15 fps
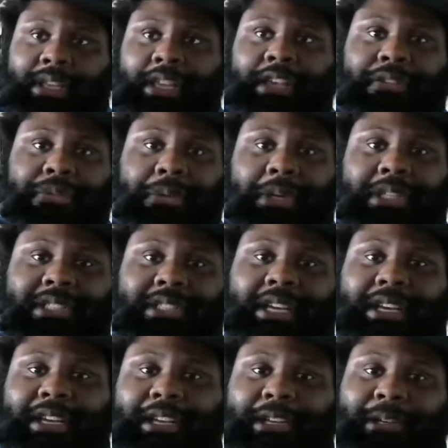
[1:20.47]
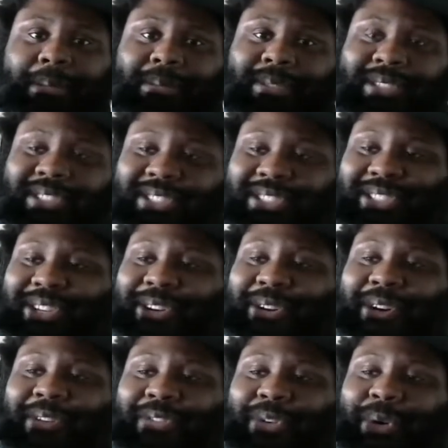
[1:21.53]
E3 time.
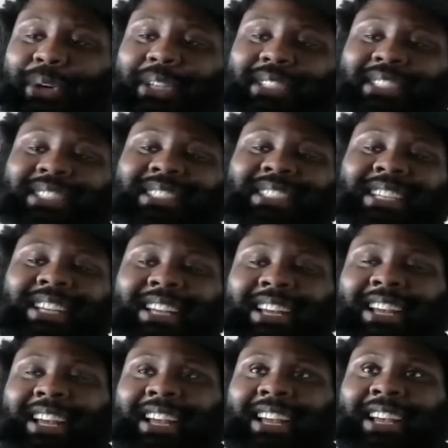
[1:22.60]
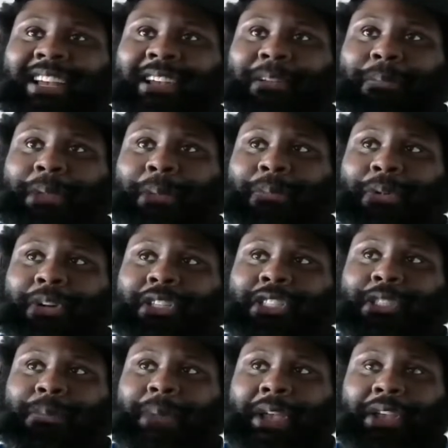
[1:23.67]
So, of course, people are
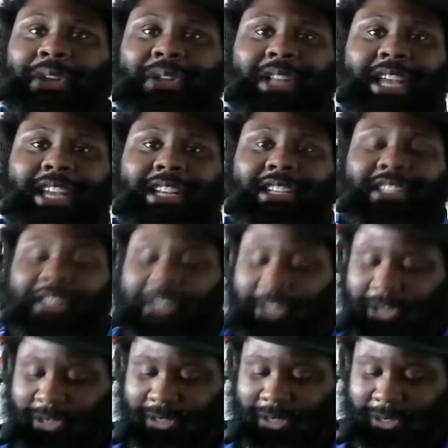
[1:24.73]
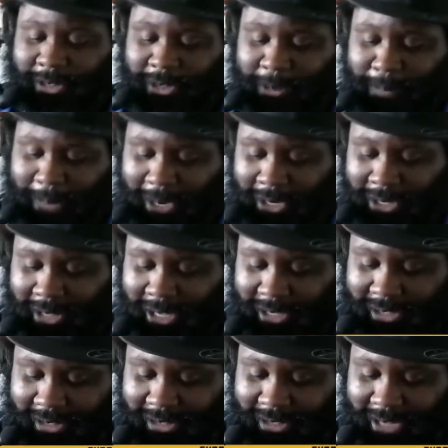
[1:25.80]
speculating. They're
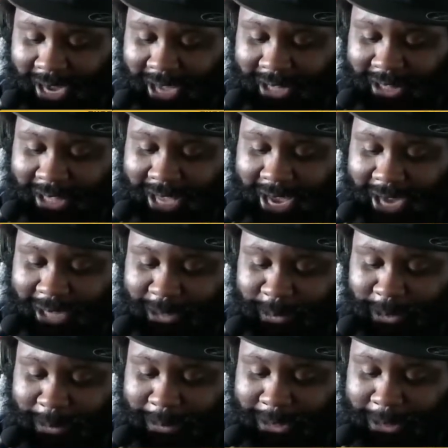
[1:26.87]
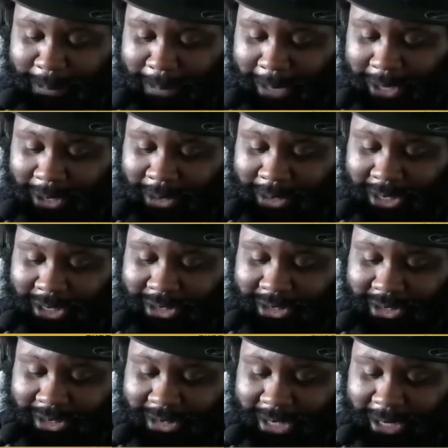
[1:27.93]
speculating out the ass. Where's my
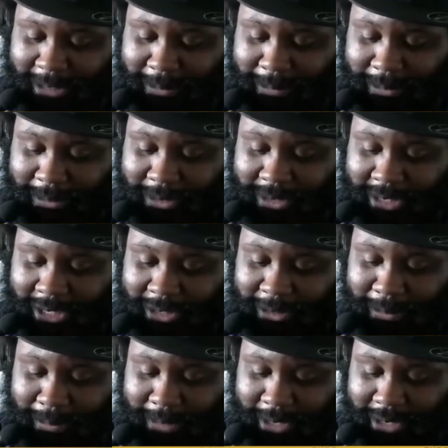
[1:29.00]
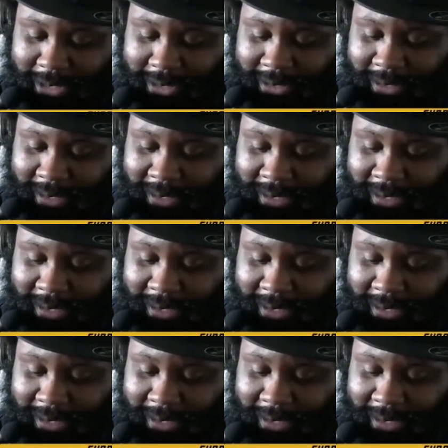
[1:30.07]
speculation station button?